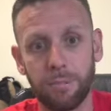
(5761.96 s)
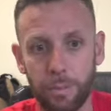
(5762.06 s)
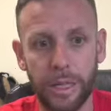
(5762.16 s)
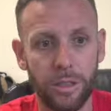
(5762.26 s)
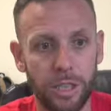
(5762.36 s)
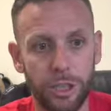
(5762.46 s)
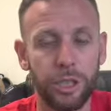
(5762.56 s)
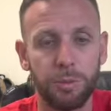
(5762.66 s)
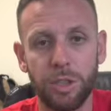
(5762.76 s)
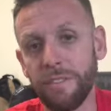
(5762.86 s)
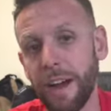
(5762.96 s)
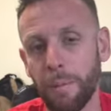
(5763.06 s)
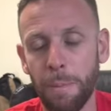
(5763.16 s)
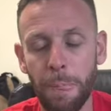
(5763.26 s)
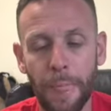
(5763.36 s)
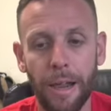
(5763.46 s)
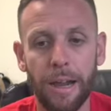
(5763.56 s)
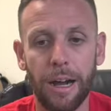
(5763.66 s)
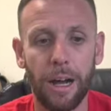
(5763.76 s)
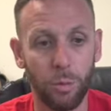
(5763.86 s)
because he shipped stuff out.
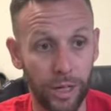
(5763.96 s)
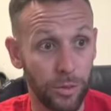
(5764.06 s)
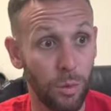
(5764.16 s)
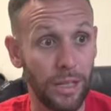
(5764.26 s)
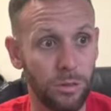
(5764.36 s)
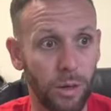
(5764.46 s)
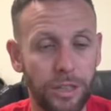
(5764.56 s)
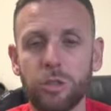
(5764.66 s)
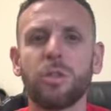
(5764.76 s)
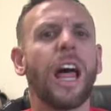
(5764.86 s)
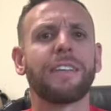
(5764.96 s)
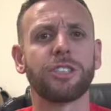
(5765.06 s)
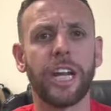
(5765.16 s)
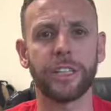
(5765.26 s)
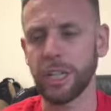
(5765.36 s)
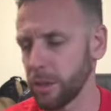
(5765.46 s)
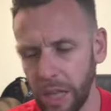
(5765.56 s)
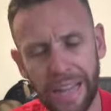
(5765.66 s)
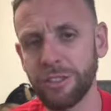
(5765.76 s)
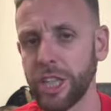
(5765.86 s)
We got the rest, right? Life
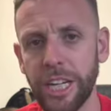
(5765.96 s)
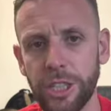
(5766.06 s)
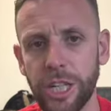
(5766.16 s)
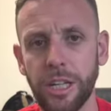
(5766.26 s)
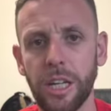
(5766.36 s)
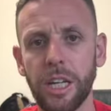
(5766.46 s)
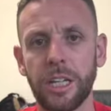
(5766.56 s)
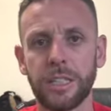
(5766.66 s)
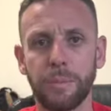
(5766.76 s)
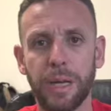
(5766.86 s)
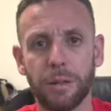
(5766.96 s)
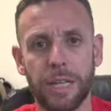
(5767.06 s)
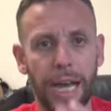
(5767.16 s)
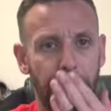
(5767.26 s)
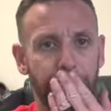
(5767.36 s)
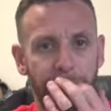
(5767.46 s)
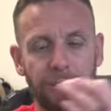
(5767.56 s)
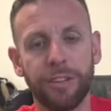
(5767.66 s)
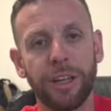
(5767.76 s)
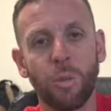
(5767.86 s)
changing to be able to have
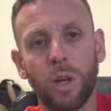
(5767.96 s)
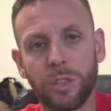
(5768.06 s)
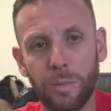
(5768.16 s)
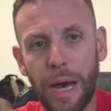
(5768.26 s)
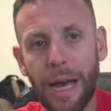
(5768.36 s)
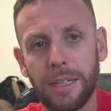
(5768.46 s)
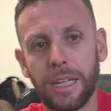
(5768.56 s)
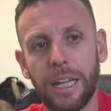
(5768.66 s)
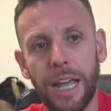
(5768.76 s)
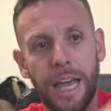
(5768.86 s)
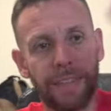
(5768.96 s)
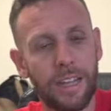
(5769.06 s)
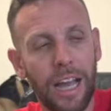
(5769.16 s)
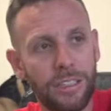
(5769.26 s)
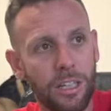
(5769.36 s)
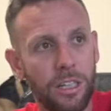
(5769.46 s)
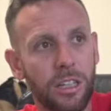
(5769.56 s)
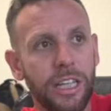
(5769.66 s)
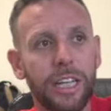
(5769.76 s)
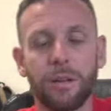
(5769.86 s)
everything in one spot, and the guys can
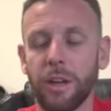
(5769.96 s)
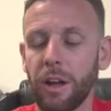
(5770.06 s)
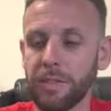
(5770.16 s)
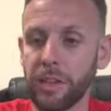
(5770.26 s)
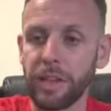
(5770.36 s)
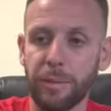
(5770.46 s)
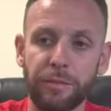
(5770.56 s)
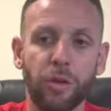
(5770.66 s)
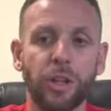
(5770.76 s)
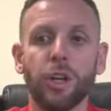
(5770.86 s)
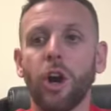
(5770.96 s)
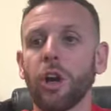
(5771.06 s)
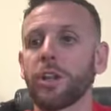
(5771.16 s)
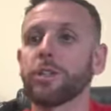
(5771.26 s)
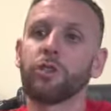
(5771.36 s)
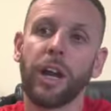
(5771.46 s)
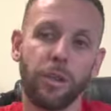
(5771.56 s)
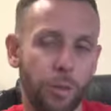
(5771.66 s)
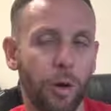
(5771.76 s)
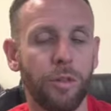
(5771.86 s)
clean, and they don't have to clean in my front yard and then trailer
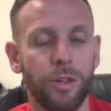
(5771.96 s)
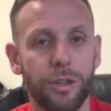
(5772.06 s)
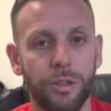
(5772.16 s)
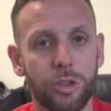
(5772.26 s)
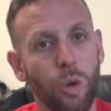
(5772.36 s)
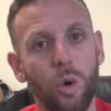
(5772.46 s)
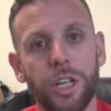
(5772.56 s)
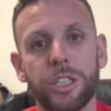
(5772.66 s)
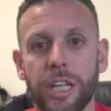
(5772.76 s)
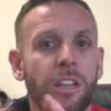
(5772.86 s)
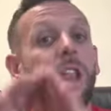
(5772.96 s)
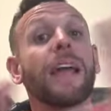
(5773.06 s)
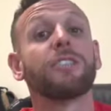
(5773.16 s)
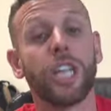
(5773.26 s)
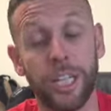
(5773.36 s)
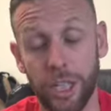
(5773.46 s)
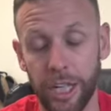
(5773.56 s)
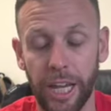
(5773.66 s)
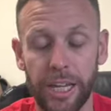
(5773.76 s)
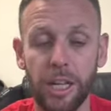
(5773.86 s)
them over to the storage. Like, life changing,
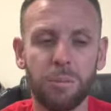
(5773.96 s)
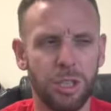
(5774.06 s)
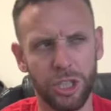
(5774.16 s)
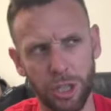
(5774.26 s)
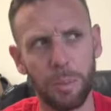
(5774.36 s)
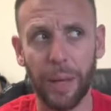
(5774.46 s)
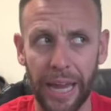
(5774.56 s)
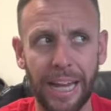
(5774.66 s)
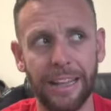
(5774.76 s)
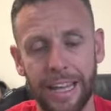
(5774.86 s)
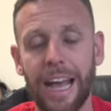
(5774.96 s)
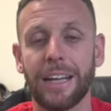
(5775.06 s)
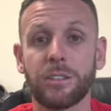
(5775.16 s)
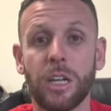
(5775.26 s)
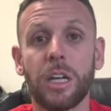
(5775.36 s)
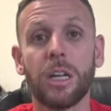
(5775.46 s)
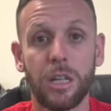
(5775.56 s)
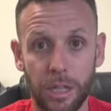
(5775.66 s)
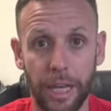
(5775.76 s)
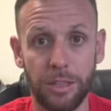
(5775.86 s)
okay, but still a pain in the ass.
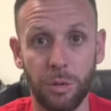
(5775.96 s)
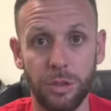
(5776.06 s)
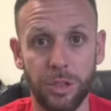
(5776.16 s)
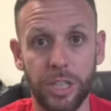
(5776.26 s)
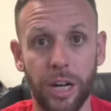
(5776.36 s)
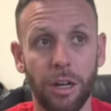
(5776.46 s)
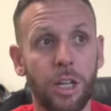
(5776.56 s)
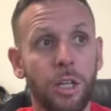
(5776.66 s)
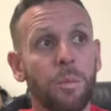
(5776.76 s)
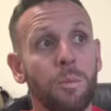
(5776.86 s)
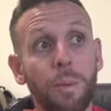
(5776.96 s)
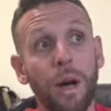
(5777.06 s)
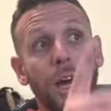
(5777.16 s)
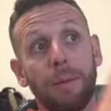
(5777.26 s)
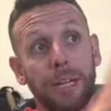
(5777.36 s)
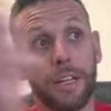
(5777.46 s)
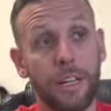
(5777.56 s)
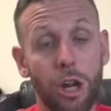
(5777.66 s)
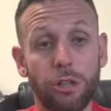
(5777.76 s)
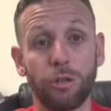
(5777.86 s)
Okay, because I wasn't there. But I'm in an
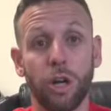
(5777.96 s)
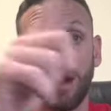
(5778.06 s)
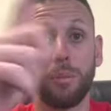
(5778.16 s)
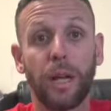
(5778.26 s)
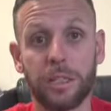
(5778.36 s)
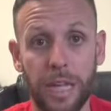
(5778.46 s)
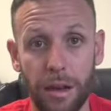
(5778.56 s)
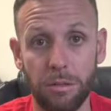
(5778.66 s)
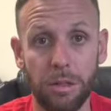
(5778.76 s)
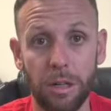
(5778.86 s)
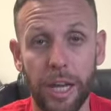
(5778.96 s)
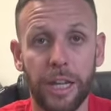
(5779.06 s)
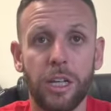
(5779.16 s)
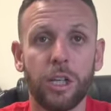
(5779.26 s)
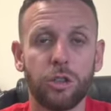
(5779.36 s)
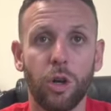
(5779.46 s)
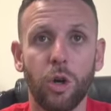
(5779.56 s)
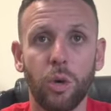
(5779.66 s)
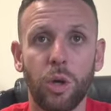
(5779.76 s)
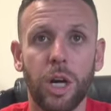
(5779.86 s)
industrial complex now, okay?
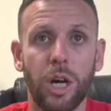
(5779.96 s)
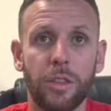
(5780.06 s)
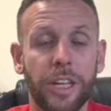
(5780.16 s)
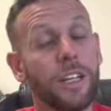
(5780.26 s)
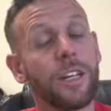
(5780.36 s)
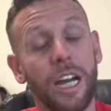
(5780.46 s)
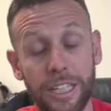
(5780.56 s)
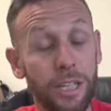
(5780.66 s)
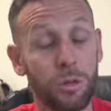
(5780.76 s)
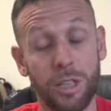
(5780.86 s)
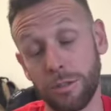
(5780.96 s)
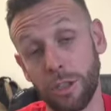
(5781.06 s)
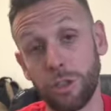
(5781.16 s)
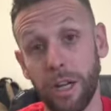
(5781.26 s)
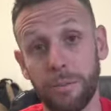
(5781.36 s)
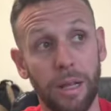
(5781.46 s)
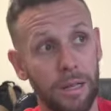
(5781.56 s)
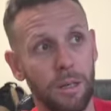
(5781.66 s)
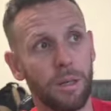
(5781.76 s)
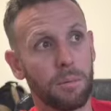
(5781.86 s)
So the idea was I was going to try and
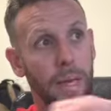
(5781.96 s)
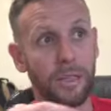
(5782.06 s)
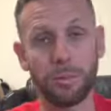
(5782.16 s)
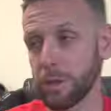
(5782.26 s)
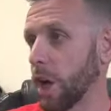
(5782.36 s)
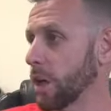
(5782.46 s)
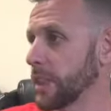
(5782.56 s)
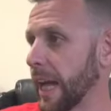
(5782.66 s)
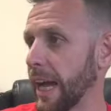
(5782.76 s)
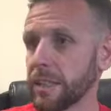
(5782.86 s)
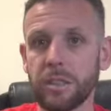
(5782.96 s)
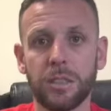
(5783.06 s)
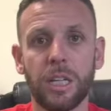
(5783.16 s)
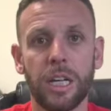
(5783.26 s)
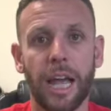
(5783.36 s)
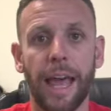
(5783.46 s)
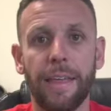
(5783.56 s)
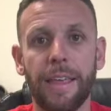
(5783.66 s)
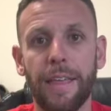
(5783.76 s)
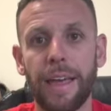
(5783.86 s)
like make some contacts,
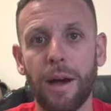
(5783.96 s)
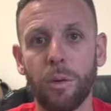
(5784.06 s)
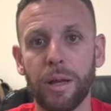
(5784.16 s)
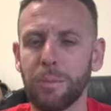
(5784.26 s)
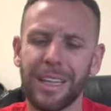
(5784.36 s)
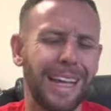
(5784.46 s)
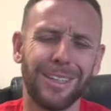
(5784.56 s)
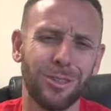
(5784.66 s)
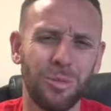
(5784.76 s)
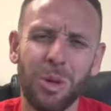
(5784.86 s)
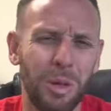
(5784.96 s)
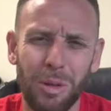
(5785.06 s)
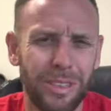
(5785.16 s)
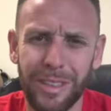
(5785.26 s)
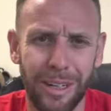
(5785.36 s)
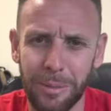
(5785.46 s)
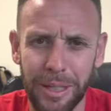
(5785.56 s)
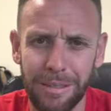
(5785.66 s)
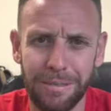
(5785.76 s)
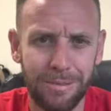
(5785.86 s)
and then that way, but nobody wants to talk to
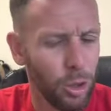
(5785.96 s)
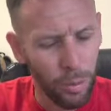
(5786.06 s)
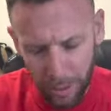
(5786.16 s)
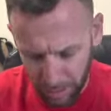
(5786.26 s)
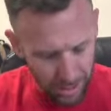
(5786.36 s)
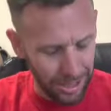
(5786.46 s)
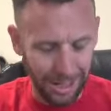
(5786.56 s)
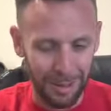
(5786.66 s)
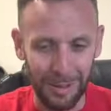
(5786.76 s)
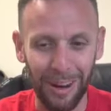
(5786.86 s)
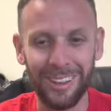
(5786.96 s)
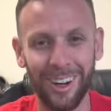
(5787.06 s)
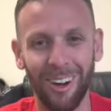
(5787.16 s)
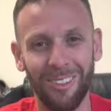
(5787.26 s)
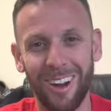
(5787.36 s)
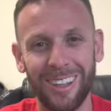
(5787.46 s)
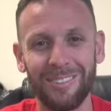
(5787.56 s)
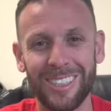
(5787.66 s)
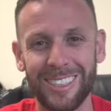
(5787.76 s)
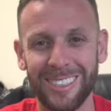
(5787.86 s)
me. Nobody wants to talk to me, right? They're all running their
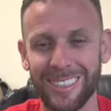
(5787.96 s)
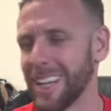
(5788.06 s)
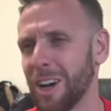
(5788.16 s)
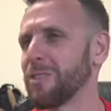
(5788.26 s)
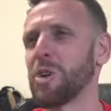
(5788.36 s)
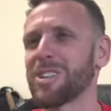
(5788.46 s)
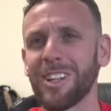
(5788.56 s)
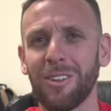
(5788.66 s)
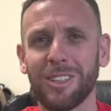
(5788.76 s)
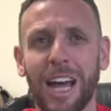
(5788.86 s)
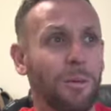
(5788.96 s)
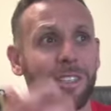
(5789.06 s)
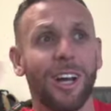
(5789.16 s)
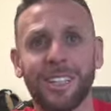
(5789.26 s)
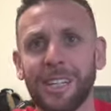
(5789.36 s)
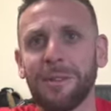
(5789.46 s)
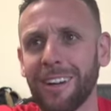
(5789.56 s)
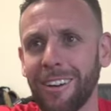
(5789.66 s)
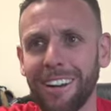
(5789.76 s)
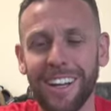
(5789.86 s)
businesses. Of course they don't. I don't want to talk to anybody
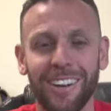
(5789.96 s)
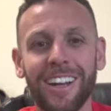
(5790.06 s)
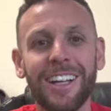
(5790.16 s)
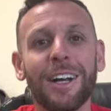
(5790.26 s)
around here.